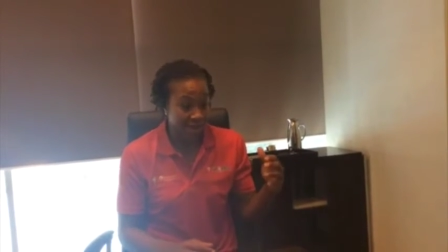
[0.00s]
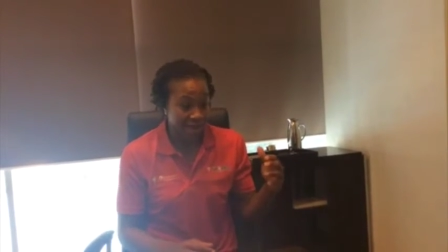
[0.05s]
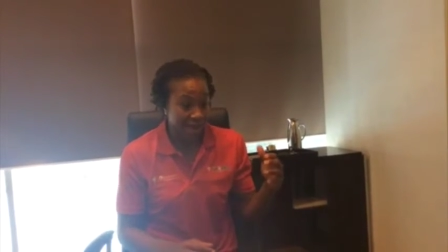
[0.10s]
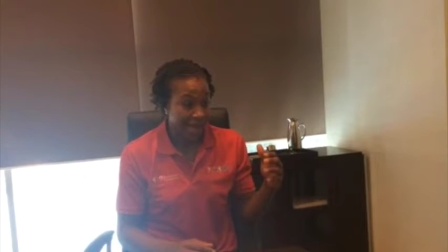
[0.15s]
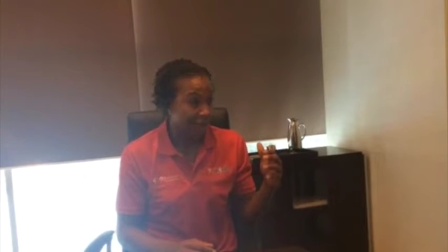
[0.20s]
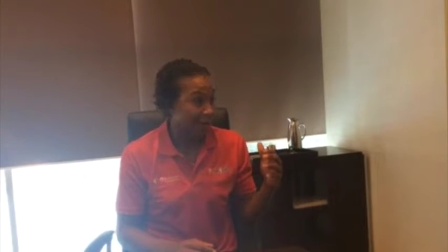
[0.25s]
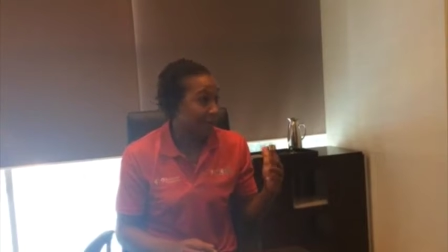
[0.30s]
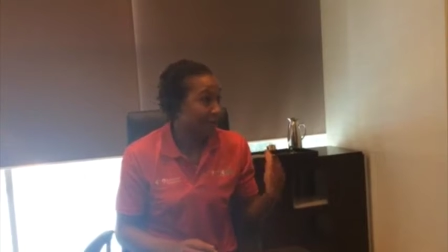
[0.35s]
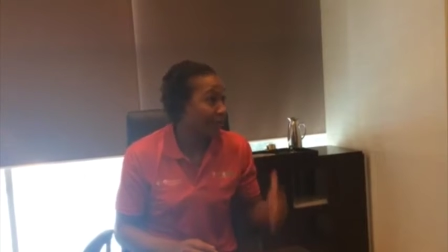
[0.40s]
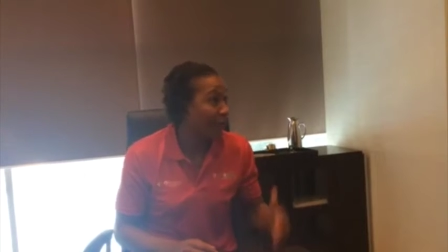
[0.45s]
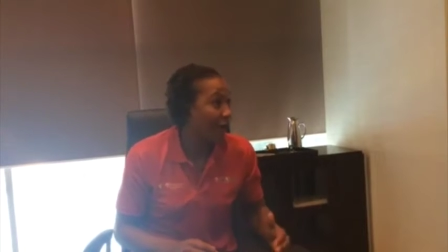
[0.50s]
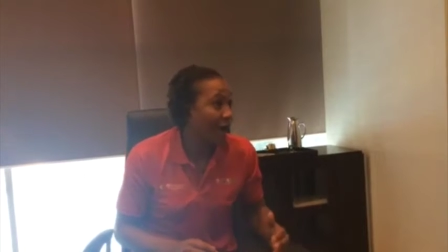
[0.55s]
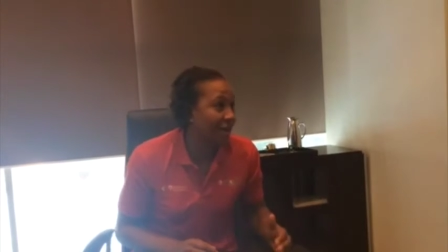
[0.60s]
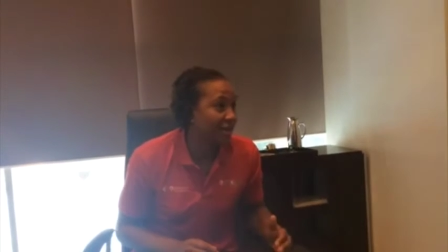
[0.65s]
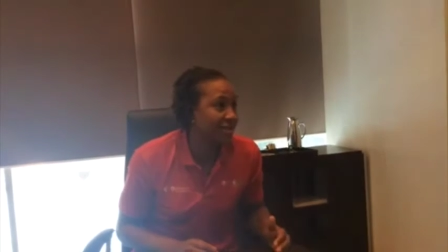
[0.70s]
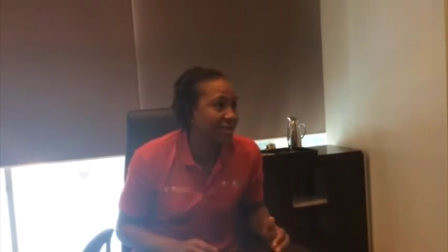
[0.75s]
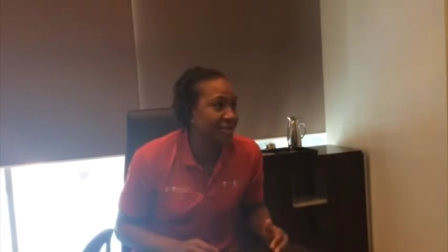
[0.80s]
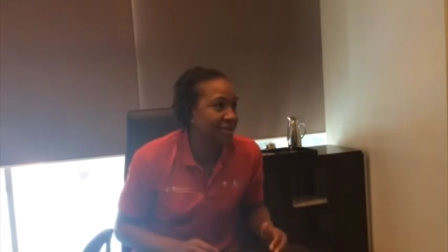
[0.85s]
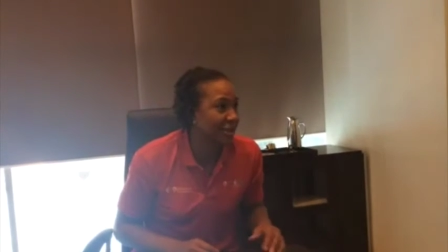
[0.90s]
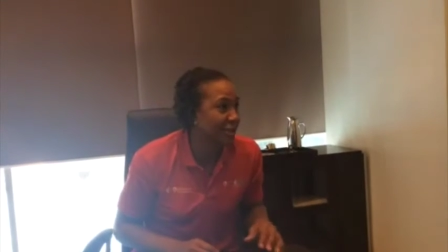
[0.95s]
I could
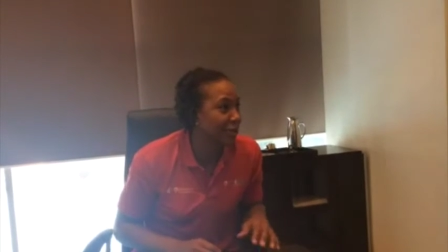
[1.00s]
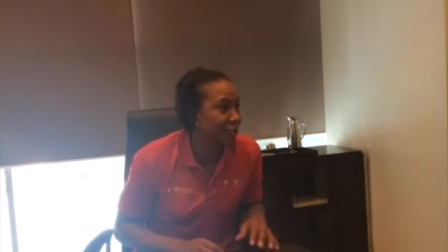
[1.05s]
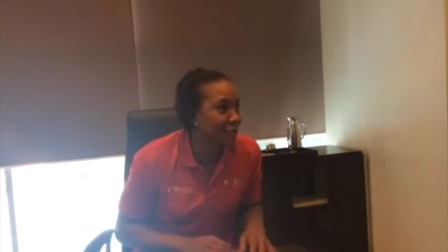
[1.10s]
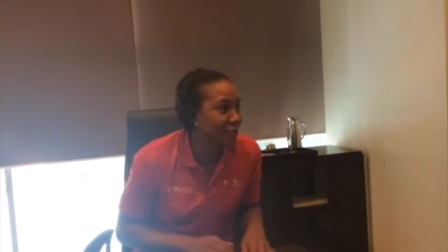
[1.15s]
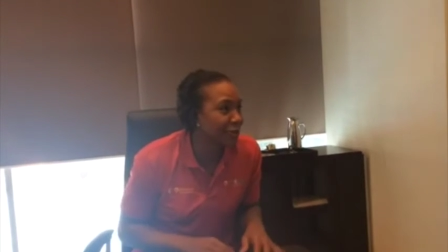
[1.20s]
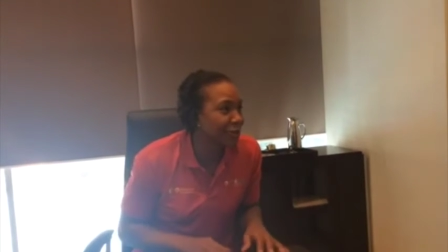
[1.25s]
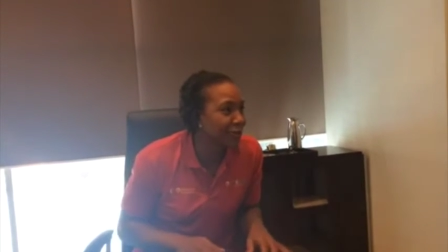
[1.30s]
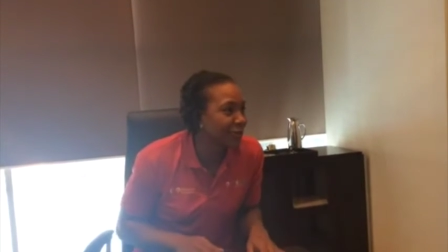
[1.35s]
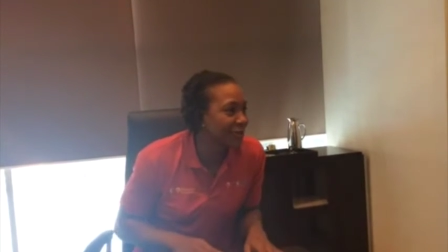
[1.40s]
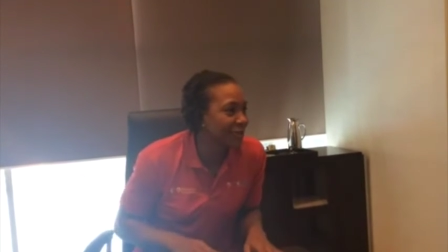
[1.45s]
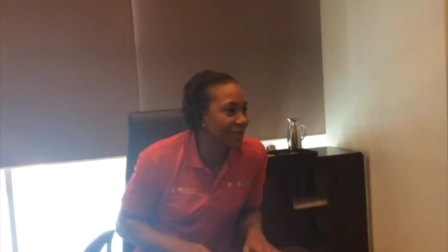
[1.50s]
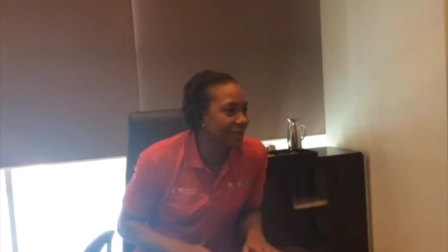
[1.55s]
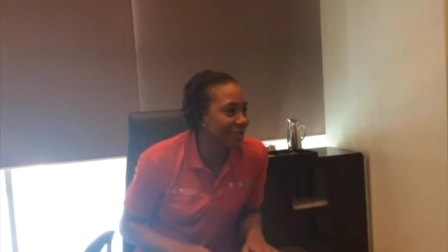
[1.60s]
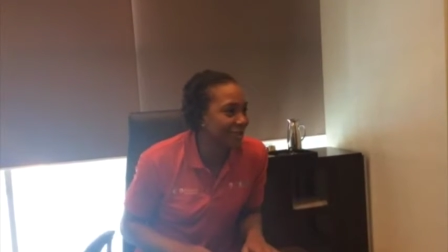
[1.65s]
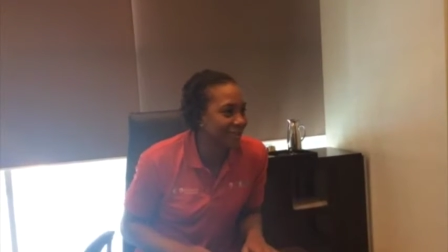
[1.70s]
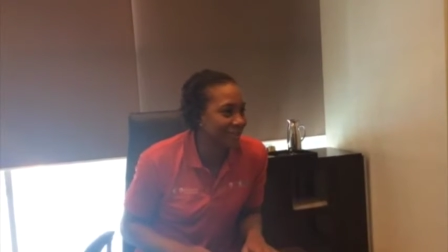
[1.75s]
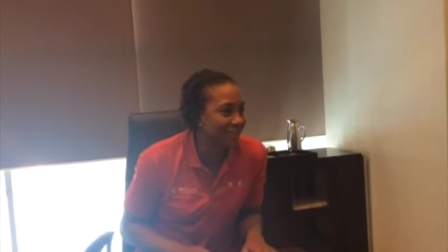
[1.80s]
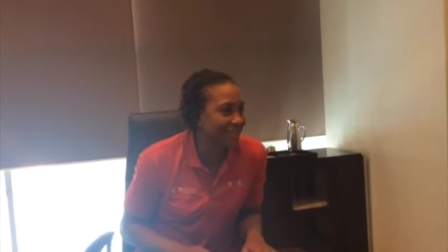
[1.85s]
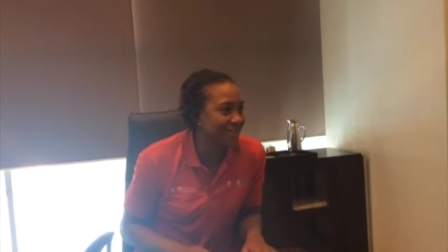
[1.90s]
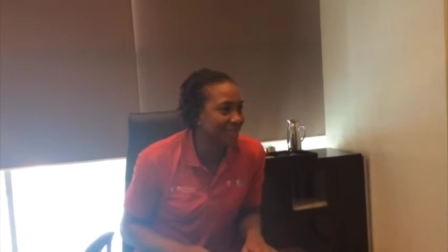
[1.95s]
practice and get really, really
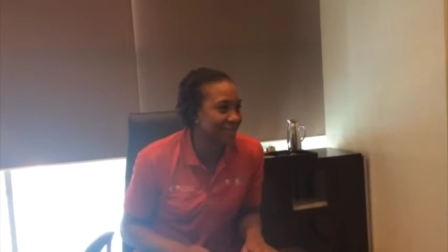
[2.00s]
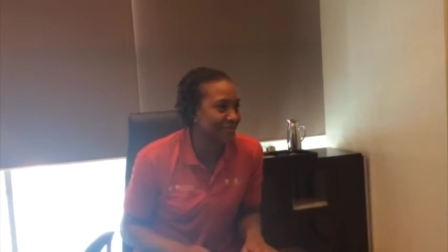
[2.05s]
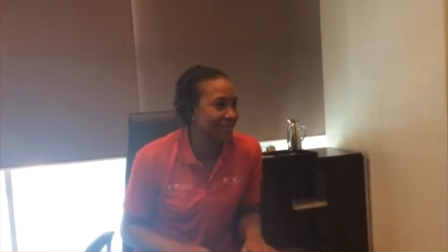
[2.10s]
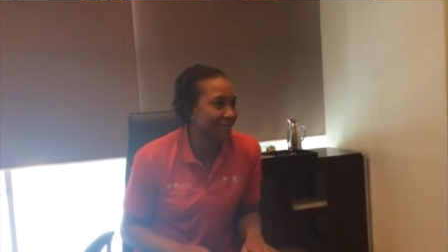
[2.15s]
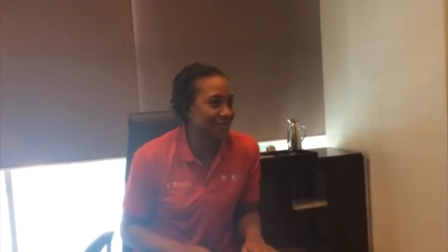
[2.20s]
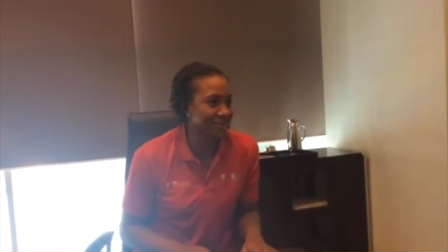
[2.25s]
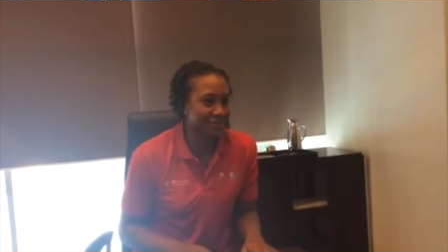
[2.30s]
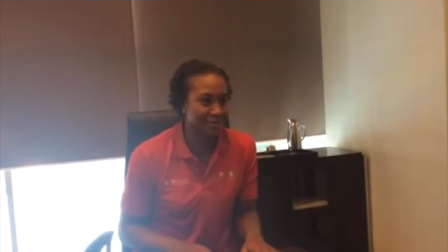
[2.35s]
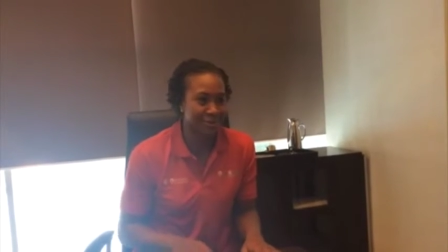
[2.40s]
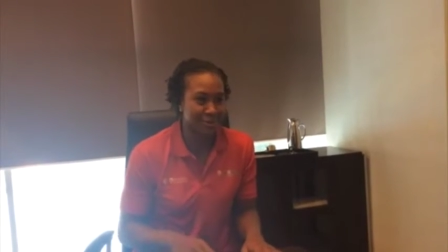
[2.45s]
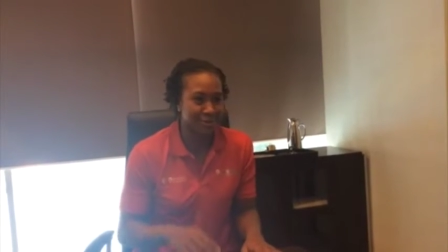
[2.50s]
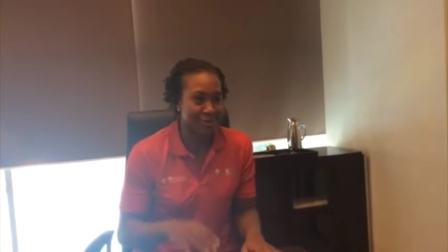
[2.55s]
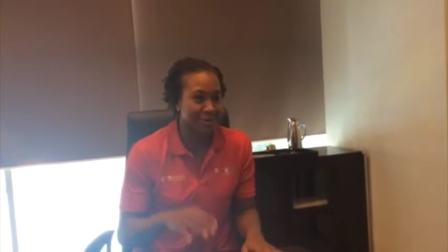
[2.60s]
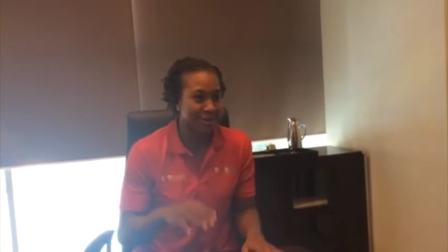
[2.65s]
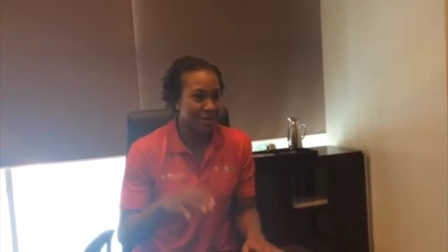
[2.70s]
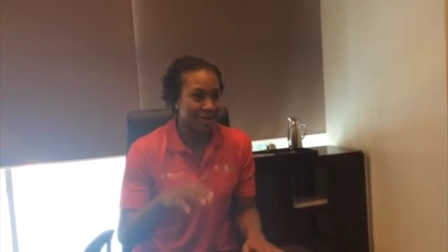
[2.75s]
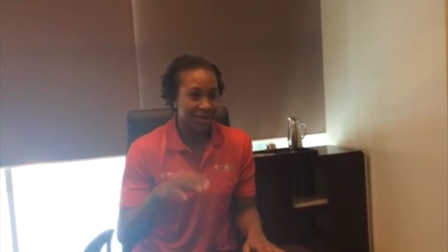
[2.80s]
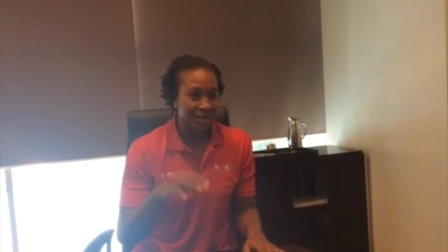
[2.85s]
good at something. So